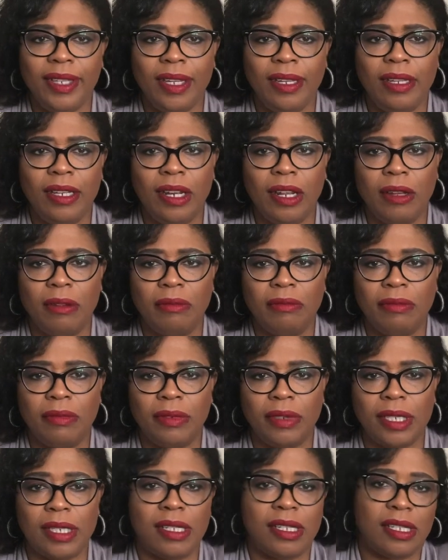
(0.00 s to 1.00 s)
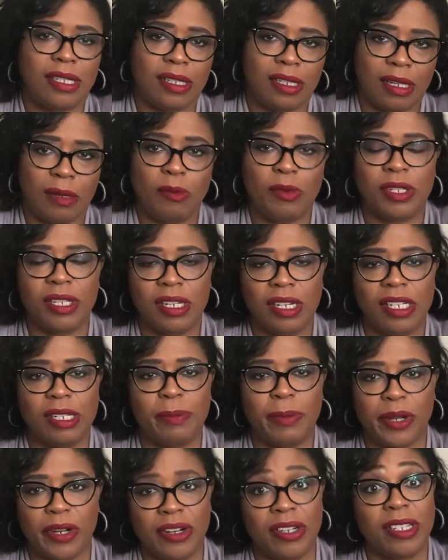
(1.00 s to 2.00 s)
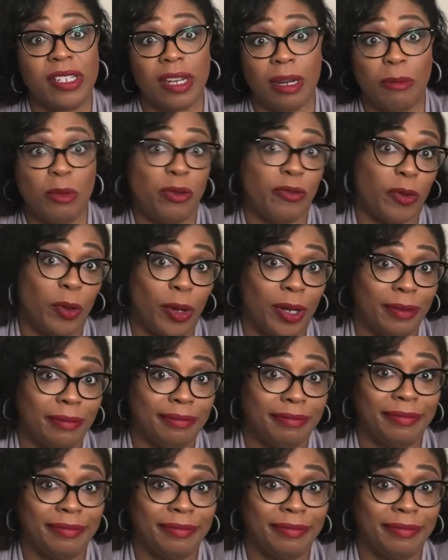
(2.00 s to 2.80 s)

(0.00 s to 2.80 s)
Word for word: you know, it's it was an experience and I move on.